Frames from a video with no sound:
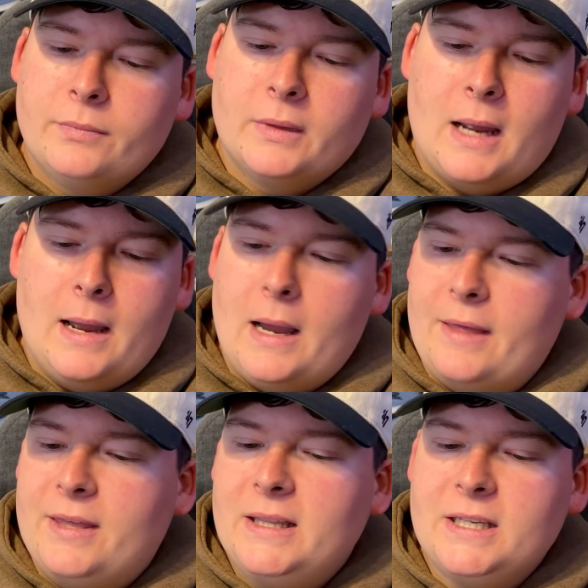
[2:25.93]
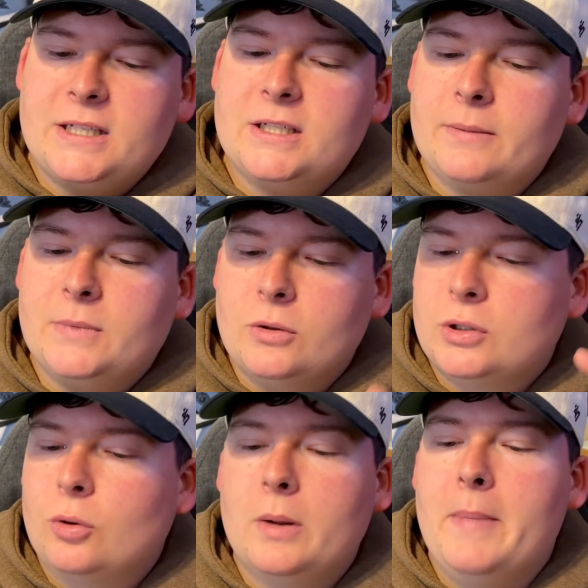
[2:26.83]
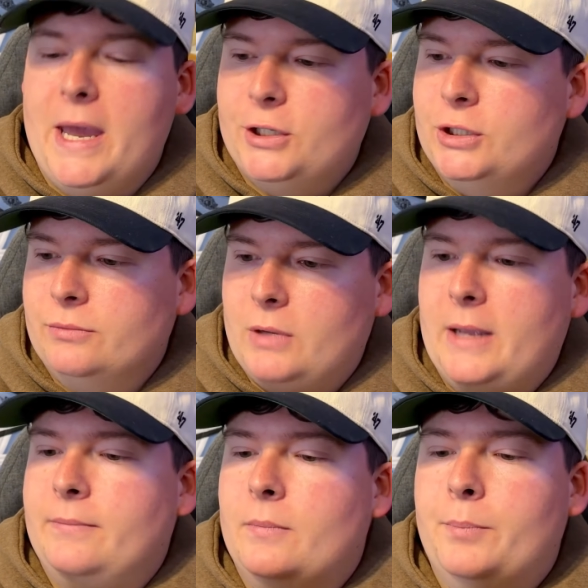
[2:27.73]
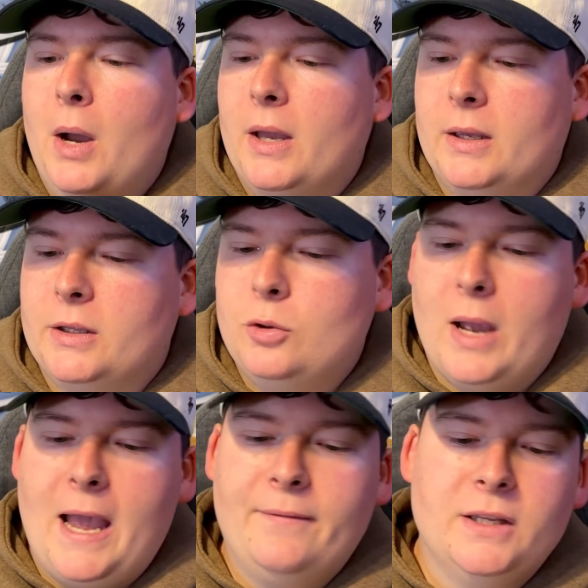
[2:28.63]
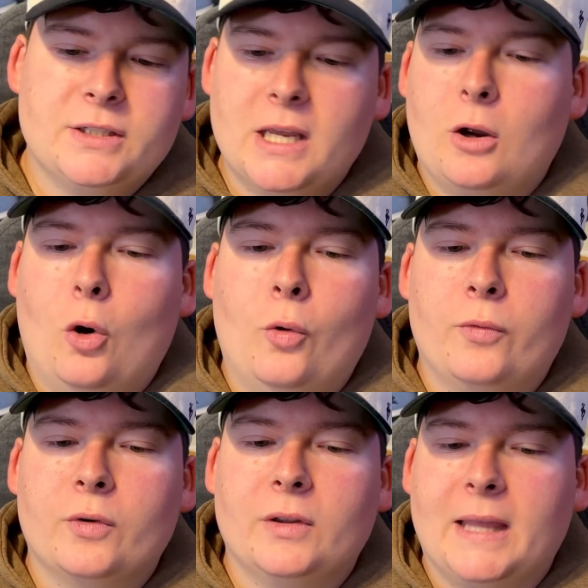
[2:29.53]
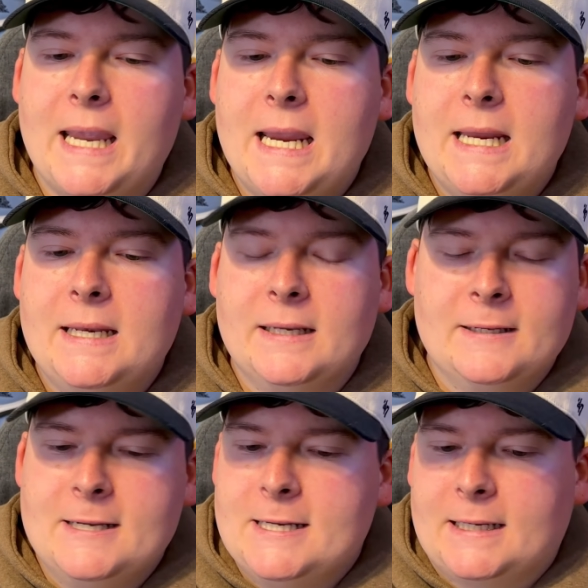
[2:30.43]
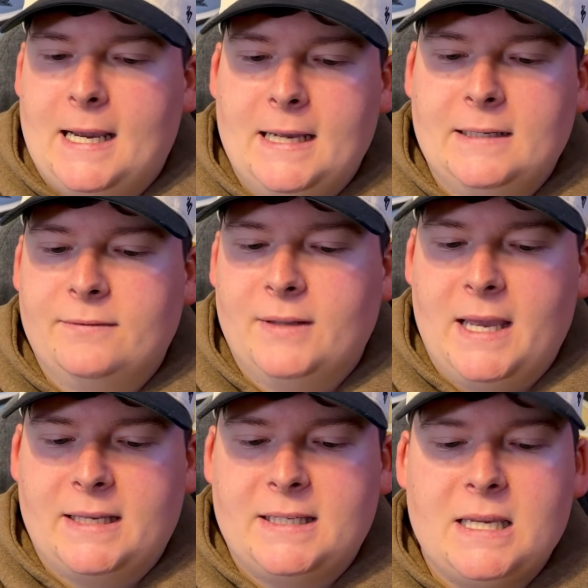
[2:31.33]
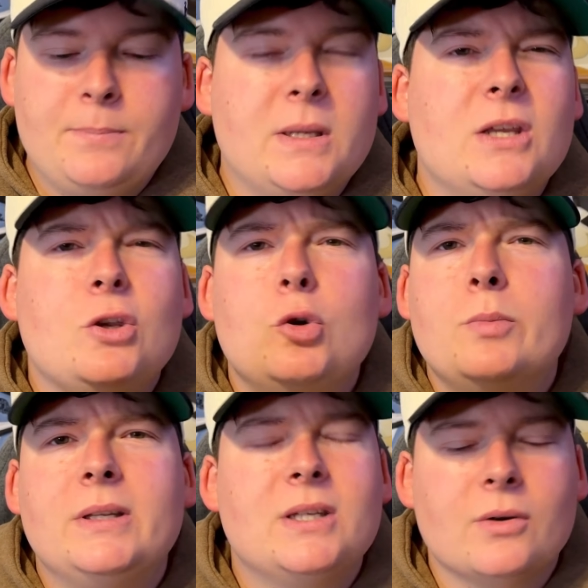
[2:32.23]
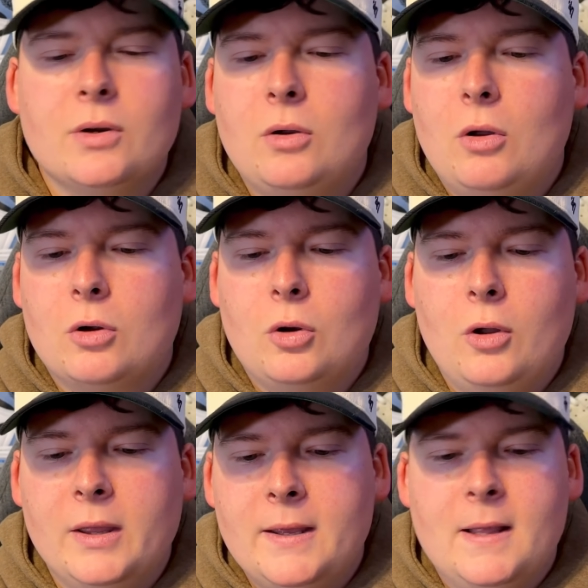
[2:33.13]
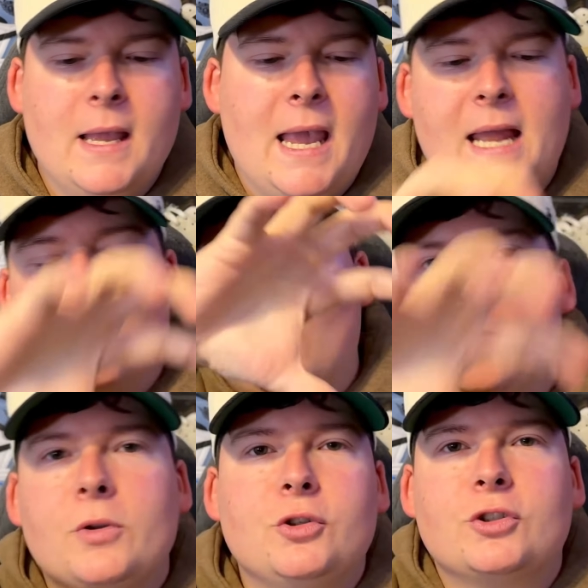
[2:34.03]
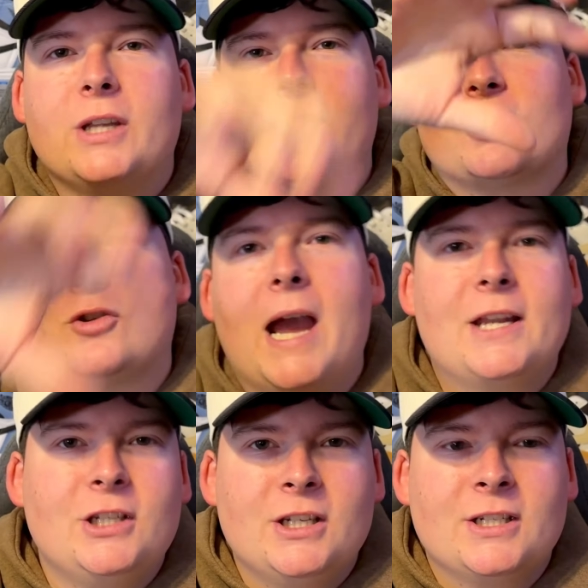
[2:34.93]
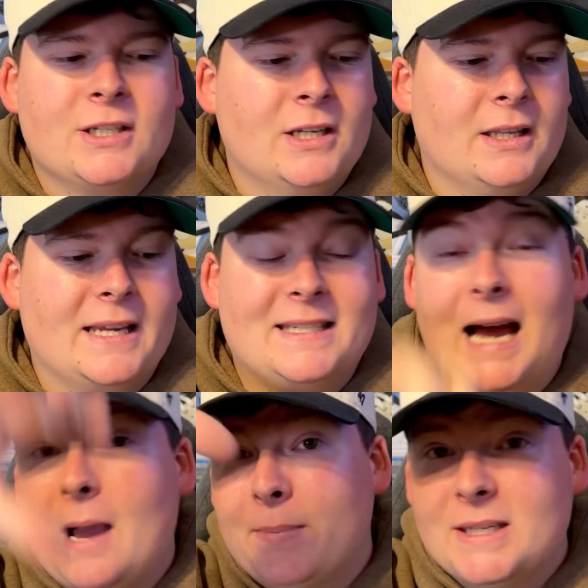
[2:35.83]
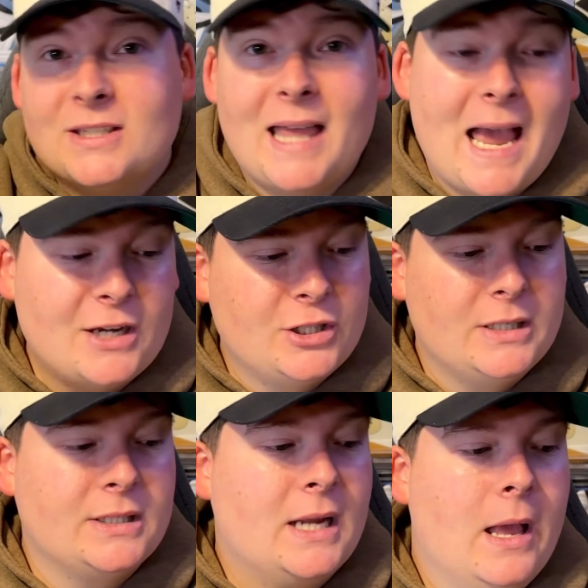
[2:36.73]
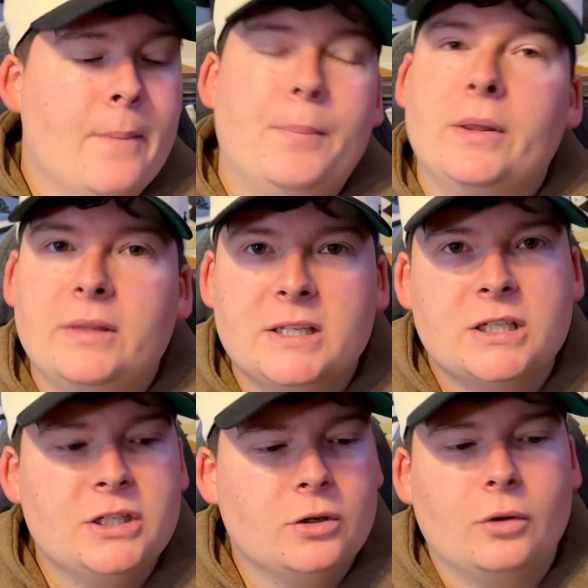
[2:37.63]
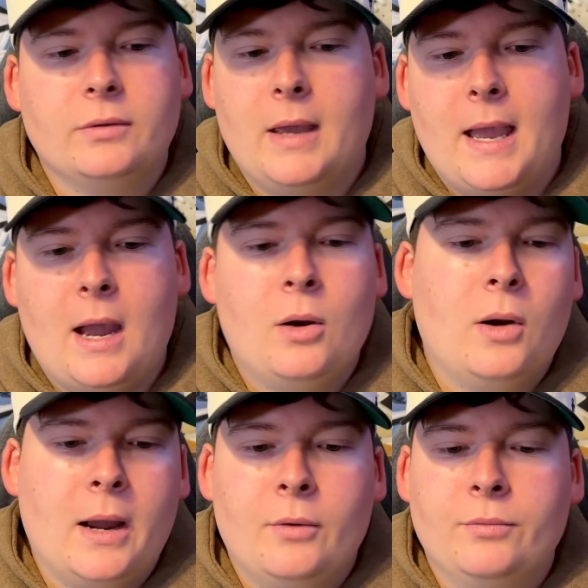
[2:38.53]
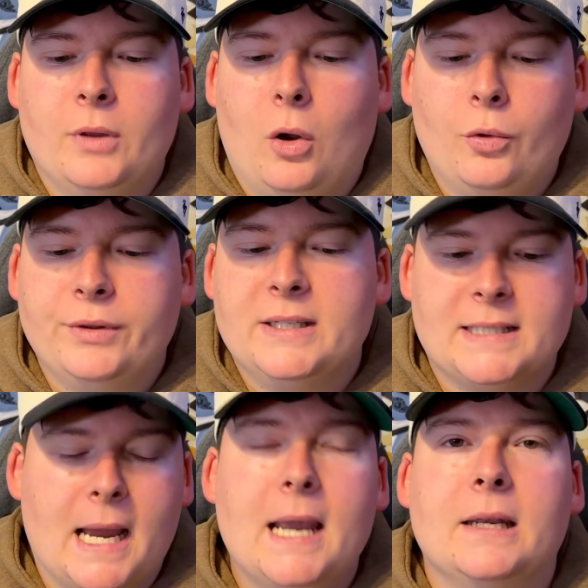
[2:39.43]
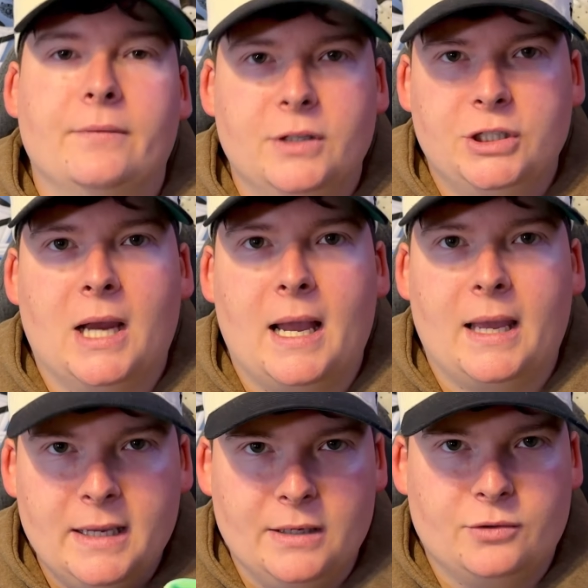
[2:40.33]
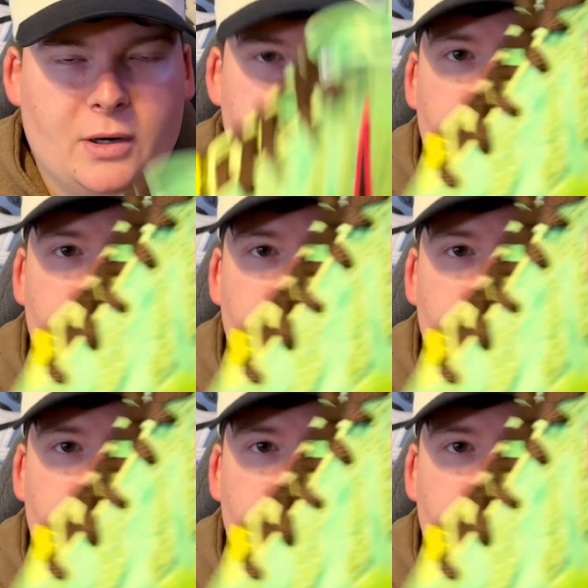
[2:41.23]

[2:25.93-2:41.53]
I think this is some sort of mesh, right? But you have this like overlaid kind of like TPU material, I'll call it. And it almost looks like scratches, like zombie slashes. But this is how the whole design of the Ja is, right?